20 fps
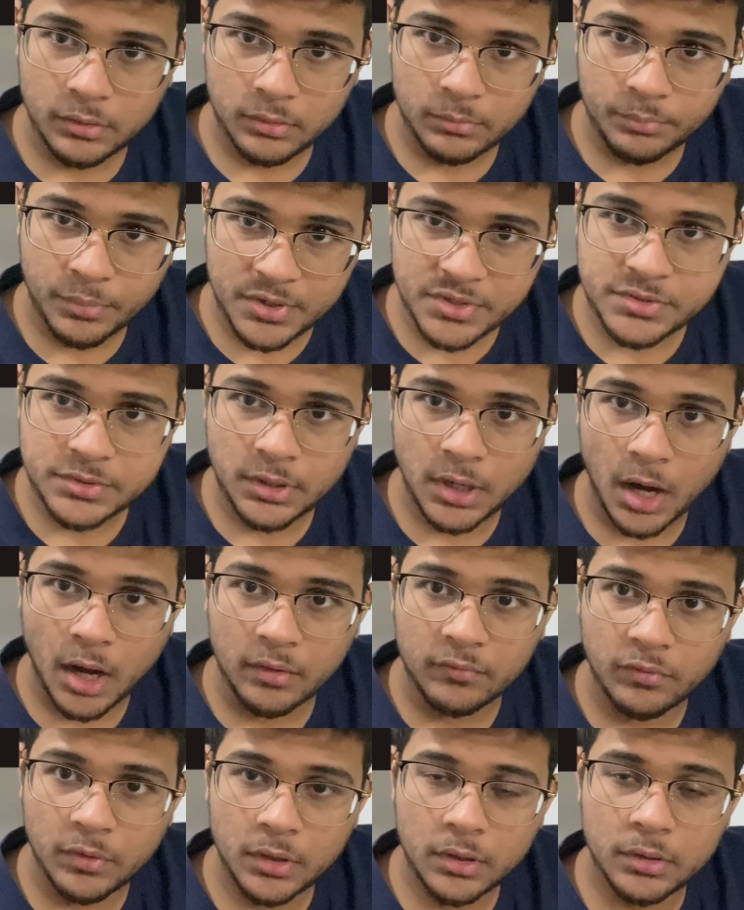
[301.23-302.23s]
personal
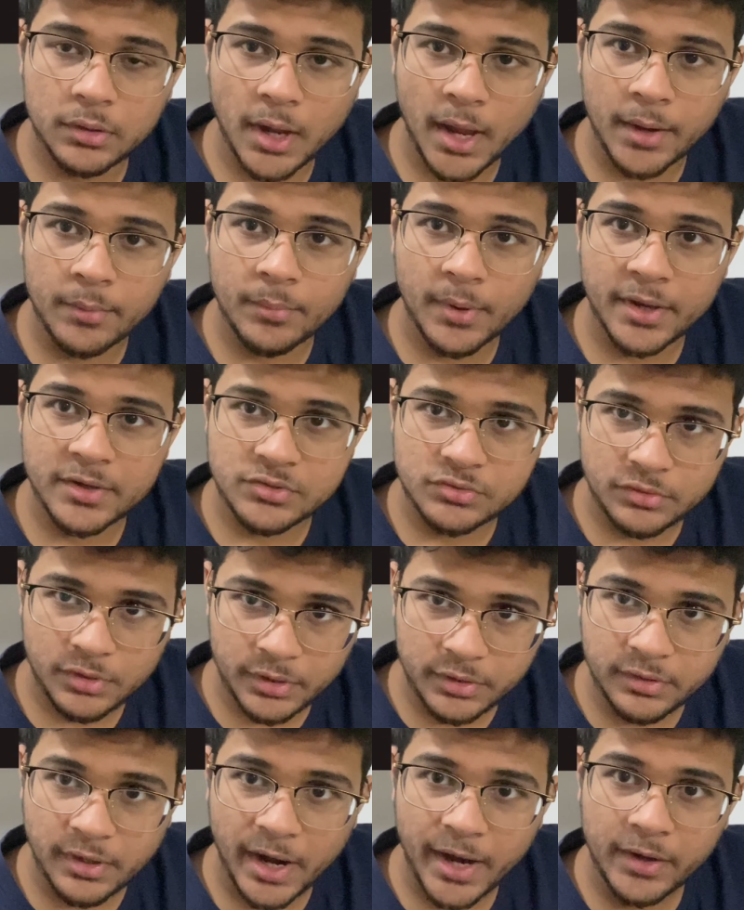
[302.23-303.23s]
hard work and my
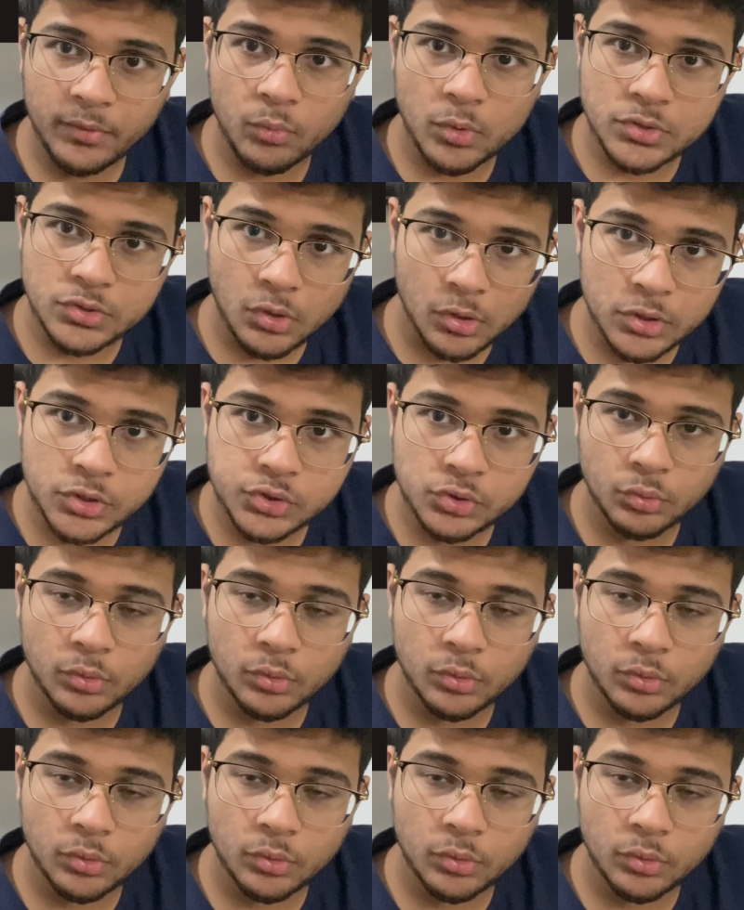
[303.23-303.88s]
strict diet was also